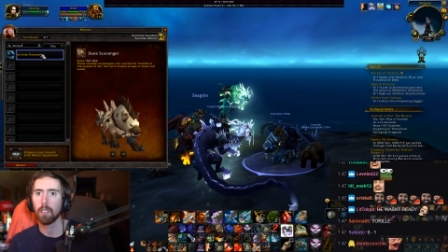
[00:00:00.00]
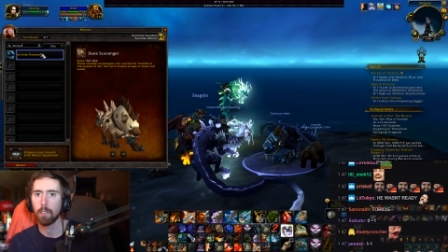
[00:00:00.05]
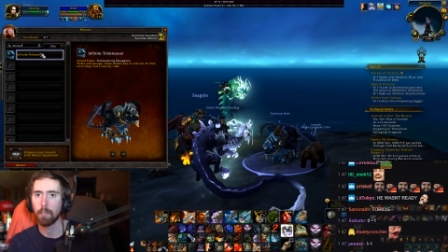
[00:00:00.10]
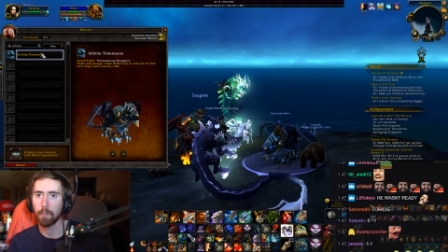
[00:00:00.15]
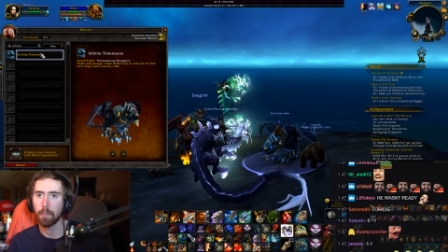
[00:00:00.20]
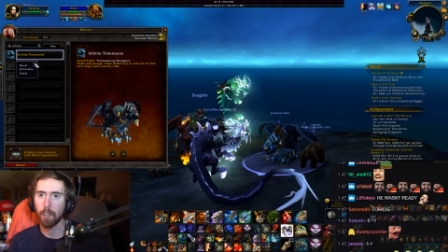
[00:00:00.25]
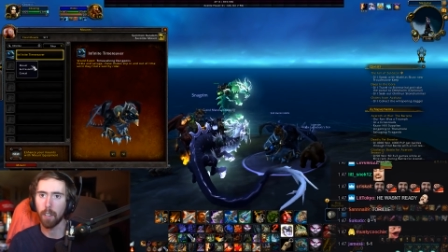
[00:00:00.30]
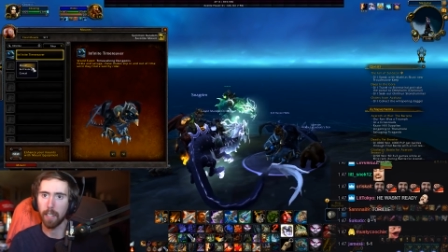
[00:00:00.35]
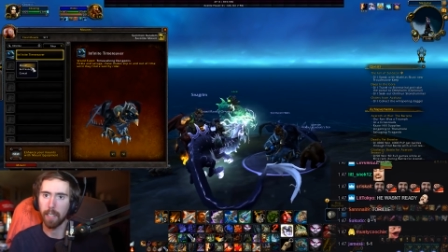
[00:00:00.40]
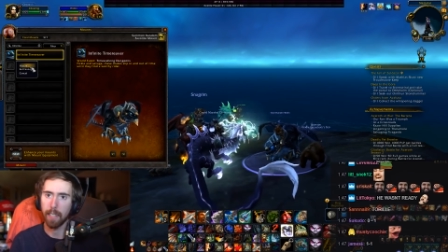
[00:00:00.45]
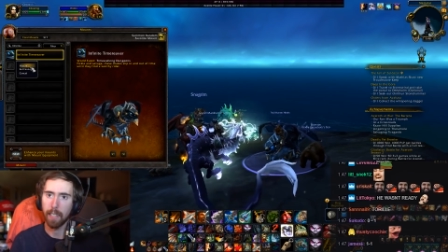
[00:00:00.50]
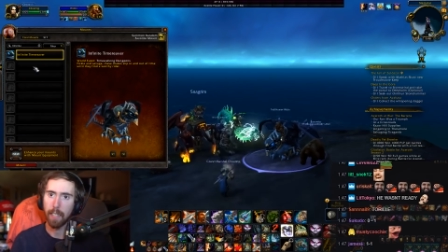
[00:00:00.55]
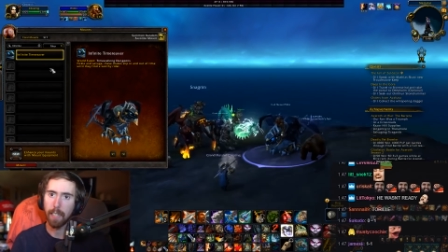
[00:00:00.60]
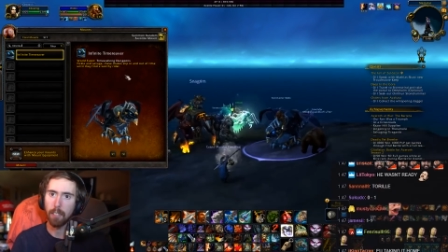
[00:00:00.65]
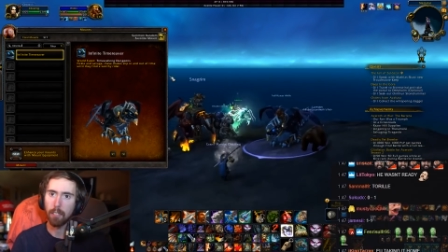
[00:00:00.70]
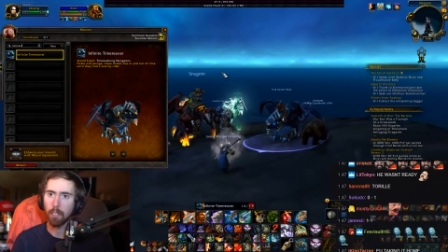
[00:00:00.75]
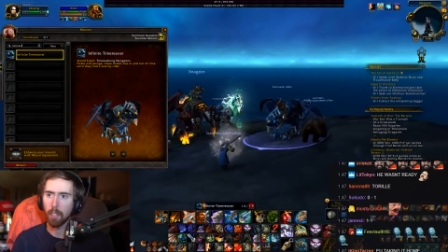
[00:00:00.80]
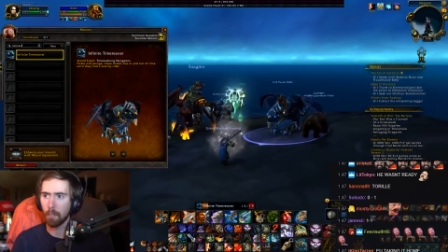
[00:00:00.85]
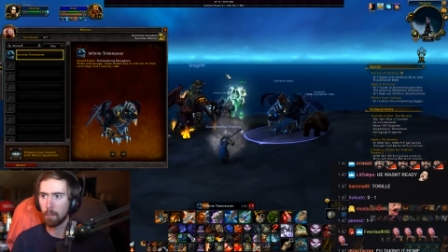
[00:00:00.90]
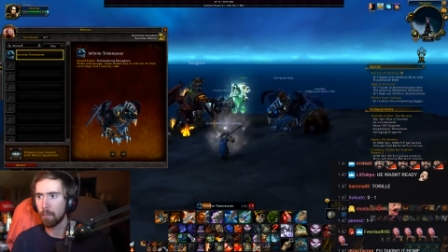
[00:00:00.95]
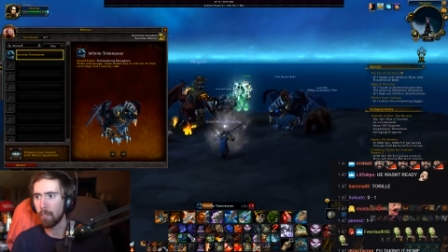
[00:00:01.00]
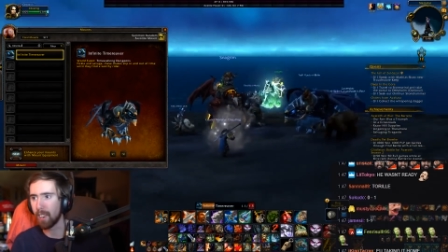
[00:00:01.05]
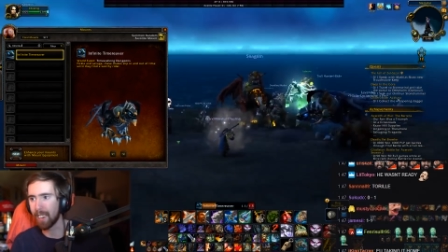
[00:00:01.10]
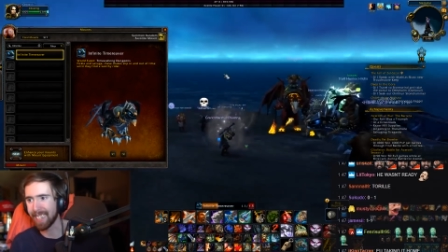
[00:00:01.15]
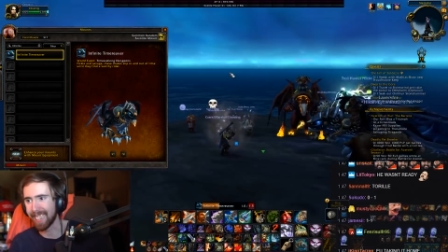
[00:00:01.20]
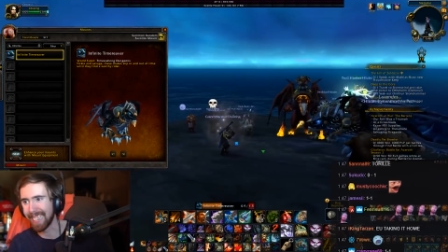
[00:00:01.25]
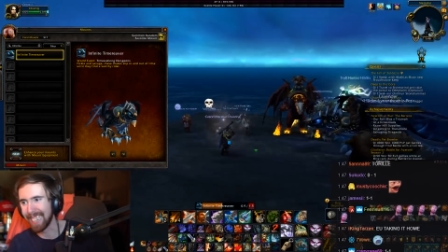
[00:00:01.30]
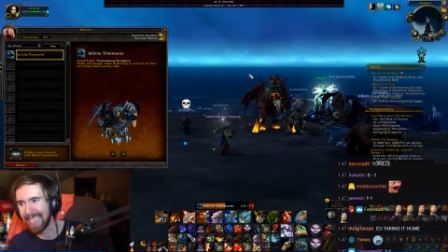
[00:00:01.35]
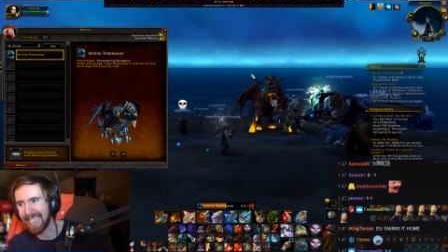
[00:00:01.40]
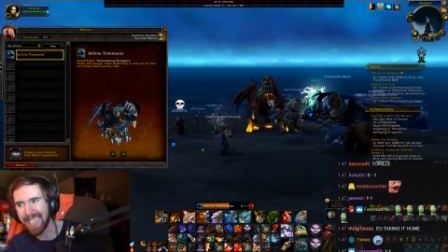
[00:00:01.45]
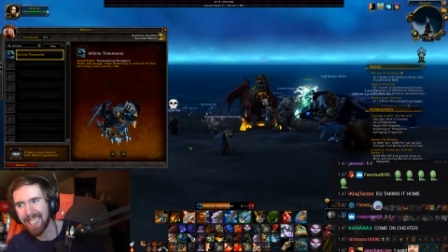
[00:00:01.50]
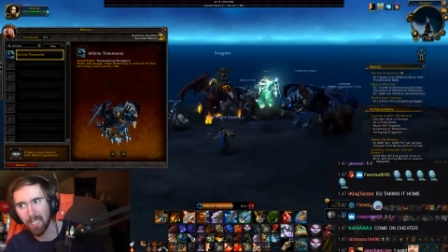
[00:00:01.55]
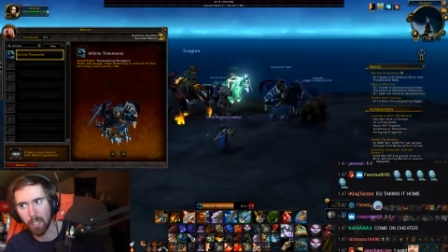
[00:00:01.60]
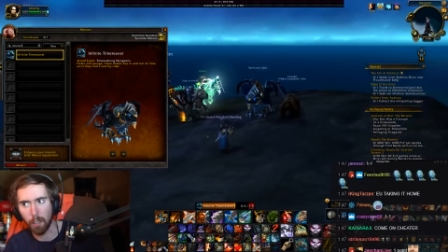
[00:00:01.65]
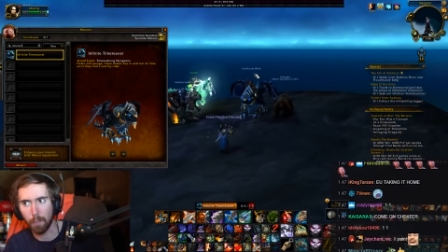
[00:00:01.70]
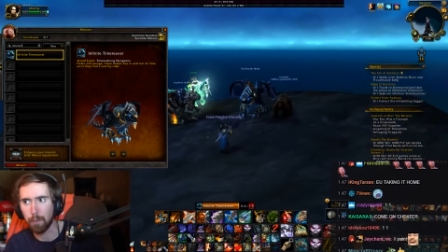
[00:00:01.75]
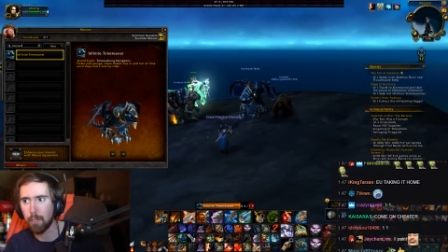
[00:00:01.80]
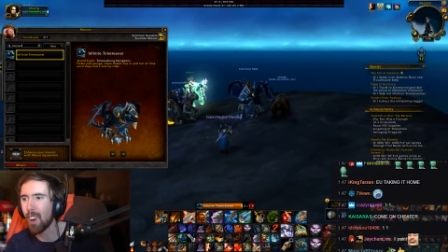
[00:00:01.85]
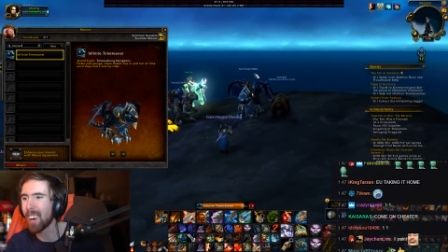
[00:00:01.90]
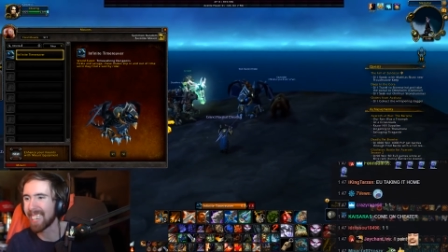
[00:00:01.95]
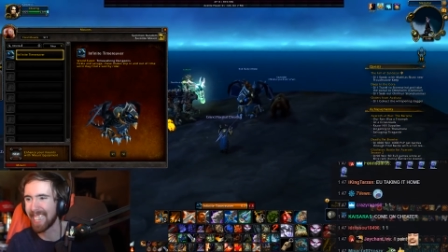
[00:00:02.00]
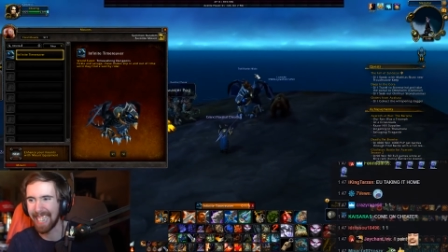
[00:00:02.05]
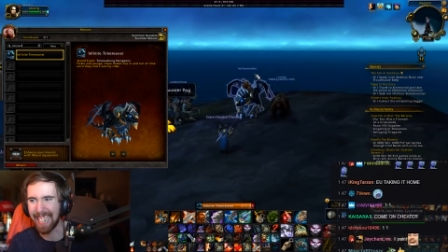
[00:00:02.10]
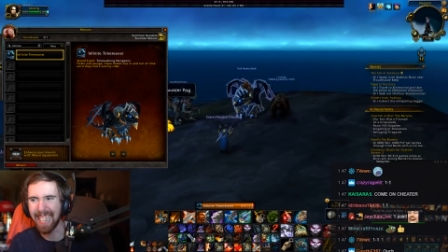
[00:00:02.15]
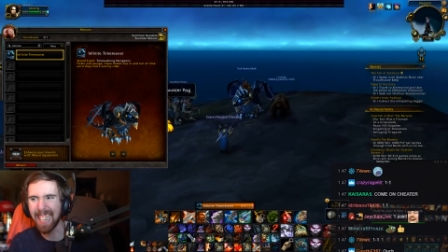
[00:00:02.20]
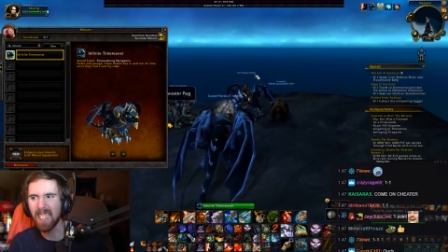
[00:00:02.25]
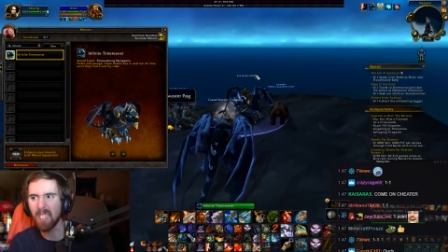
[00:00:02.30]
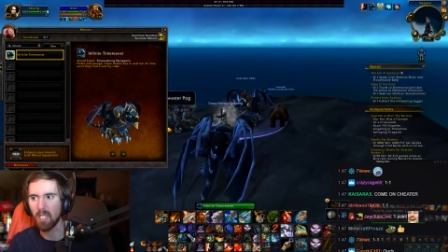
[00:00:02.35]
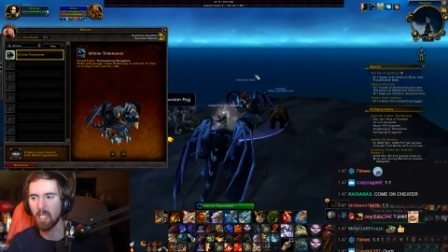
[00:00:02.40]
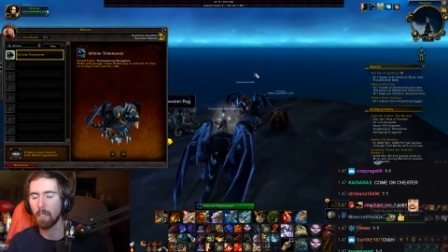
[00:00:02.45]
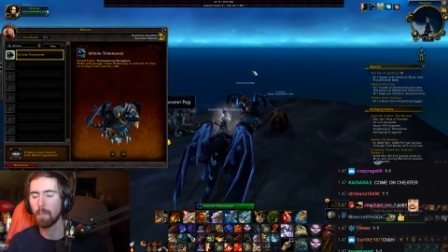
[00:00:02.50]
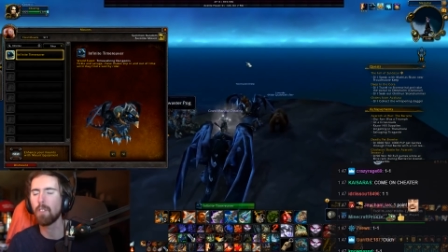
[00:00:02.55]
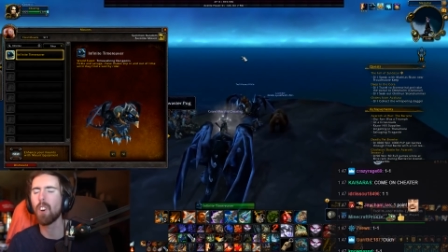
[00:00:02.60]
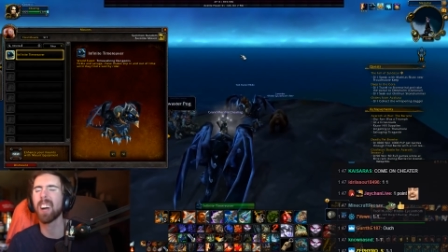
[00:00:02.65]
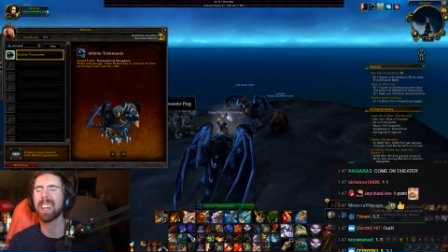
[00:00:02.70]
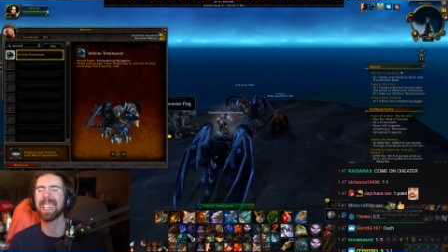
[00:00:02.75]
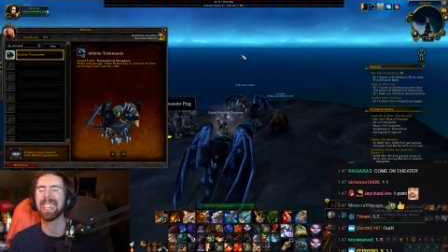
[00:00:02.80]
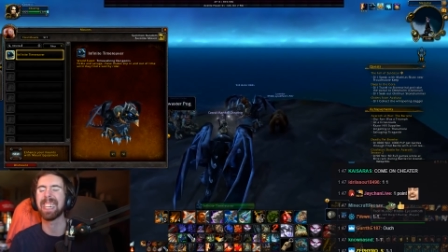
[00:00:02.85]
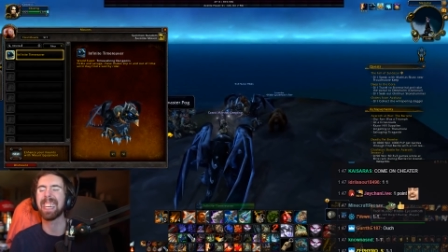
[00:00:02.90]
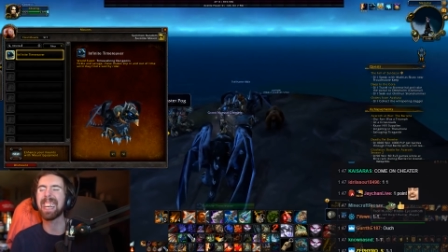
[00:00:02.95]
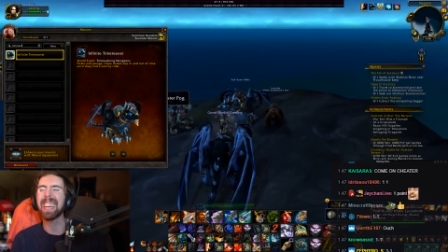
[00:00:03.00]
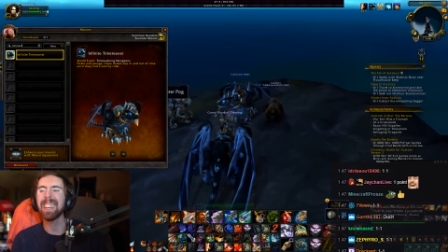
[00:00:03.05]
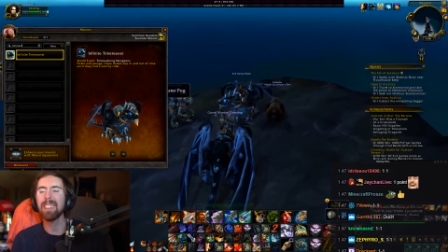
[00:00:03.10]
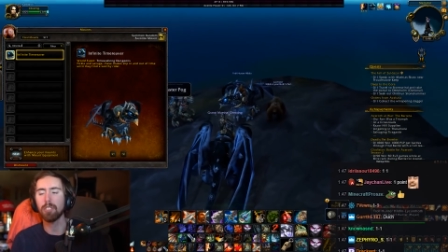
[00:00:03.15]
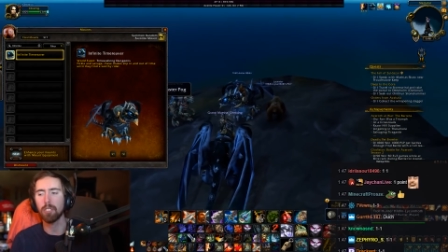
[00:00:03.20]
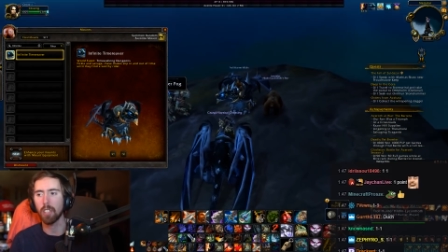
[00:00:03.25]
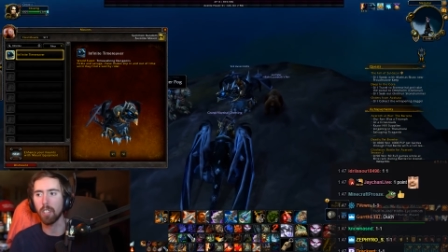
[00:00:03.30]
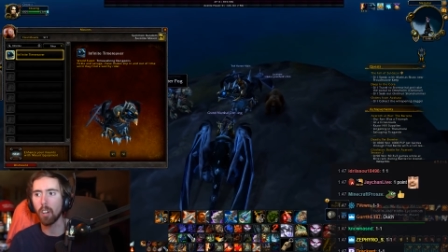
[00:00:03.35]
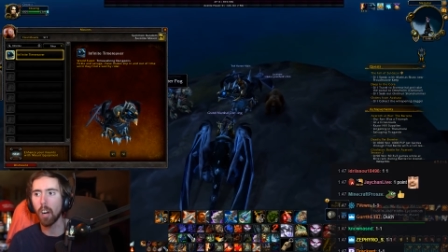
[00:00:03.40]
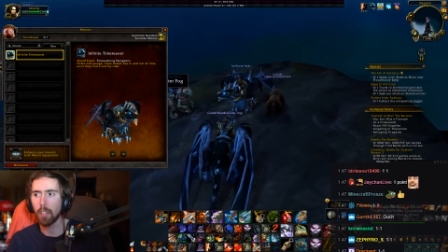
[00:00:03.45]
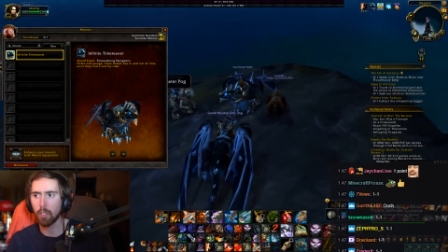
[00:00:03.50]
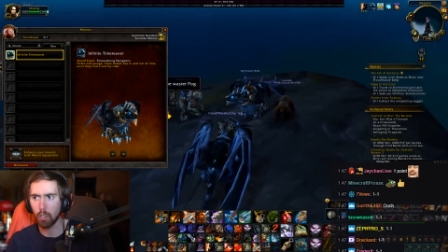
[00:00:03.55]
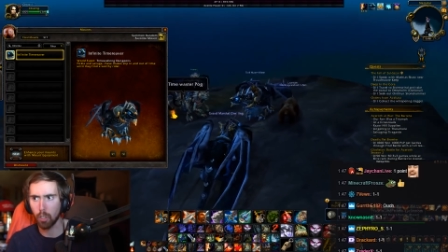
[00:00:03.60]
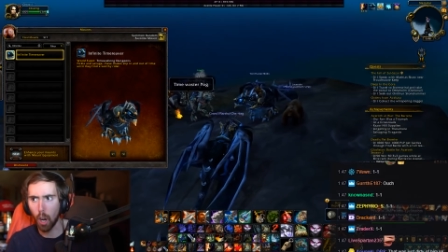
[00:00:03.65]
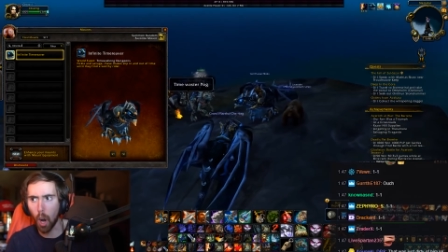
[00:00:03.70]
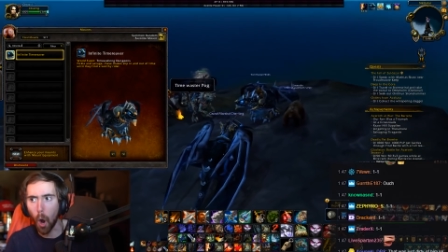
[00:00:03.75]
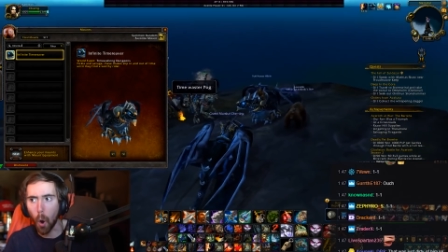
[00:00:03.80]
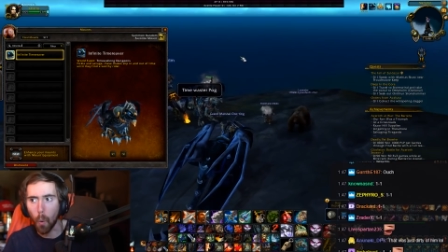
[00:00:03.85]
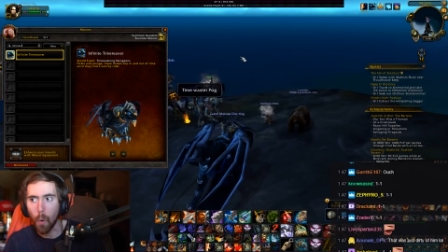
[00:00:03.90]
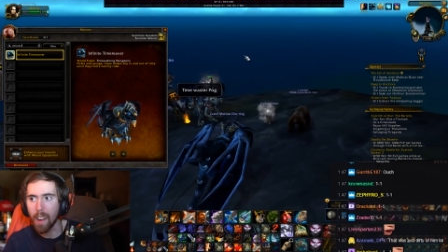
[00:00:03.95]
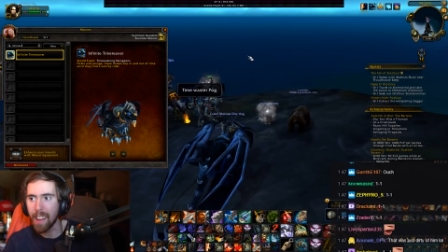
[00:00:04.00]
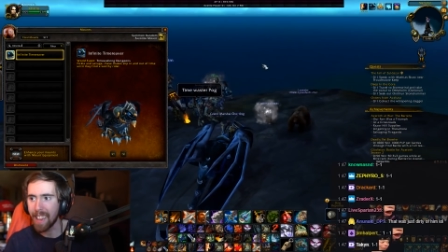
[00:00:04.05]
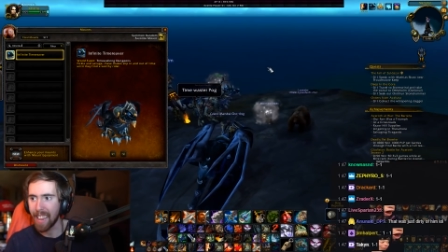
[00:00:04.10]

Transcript: Fucking easy. Fucking easy. Fucking easy. Fucking easy. Let's go.